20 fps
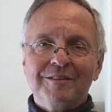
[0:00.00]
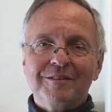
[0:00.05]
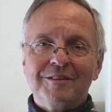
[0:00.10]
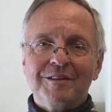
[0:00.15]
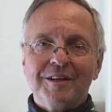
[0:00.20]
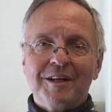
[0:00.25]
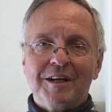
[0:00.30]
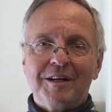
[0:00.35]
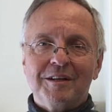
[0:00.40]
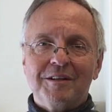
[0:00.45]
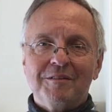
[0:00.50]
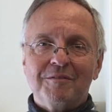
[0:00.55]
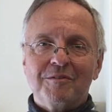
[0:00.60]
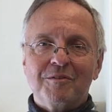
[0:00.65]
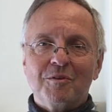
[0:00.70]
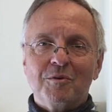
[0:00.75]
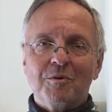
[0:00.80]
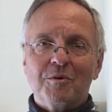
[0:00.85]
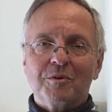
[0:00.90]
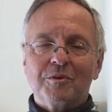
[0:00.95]
to negative
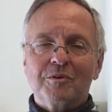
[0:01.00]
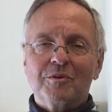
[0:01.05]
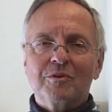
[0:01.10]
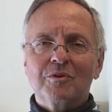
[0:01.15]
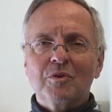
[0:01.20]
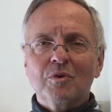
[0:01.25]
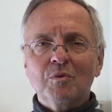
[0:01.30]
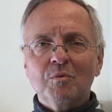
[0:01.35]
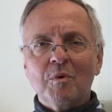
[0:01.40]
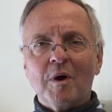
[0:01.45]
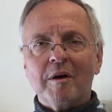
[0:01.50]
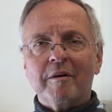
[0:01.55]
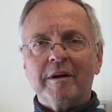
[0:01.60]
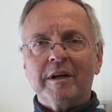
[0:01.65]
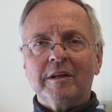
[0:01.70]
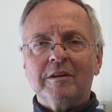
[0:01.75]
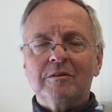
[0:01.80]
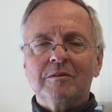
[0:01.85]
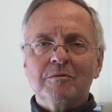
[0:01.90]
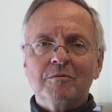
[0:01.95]
thoughts, to
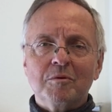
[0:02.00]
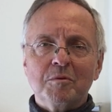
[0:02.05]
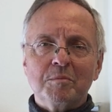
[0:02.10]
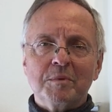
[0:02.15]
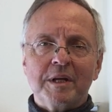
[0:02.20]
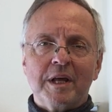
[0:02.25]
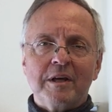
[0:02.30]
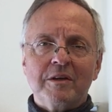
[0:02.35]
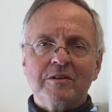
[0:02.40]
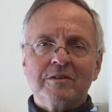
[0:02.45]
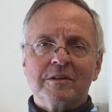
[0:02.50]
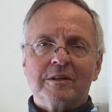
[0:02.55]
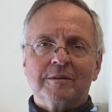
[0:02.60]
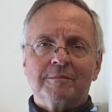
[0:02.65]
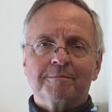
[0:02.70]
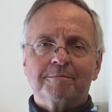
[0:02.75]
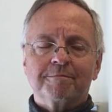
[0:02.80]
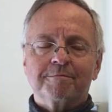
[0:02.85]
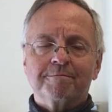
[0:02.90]
worry, to rumination.